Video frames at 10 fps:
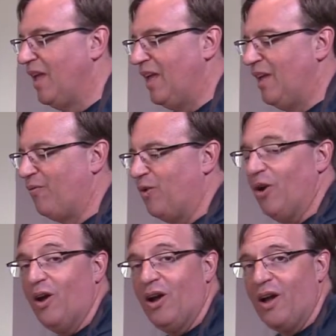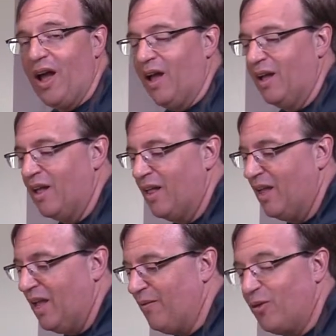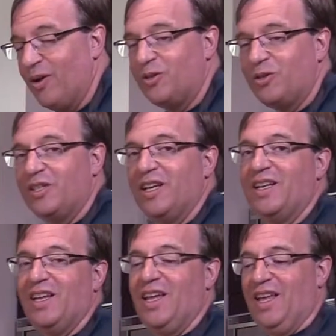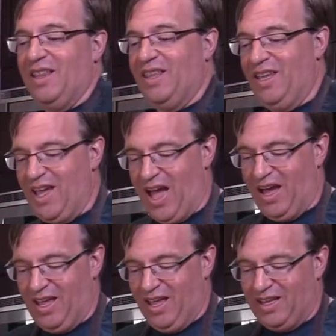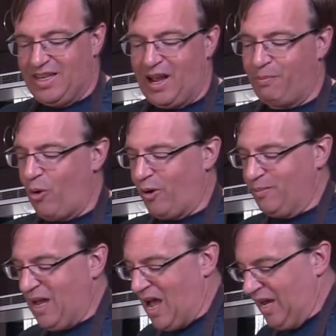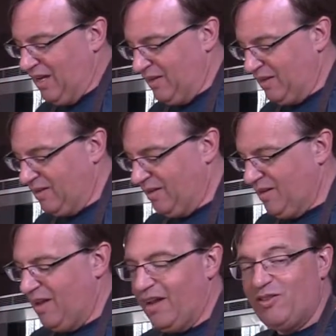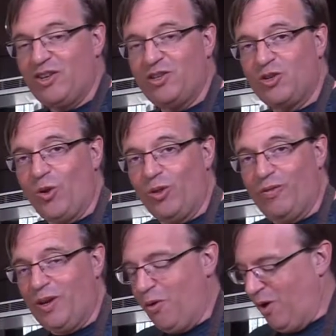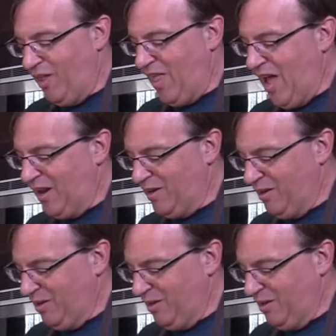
If you're interested in the tteokbokkeumtang, I suggest you go to the video on that,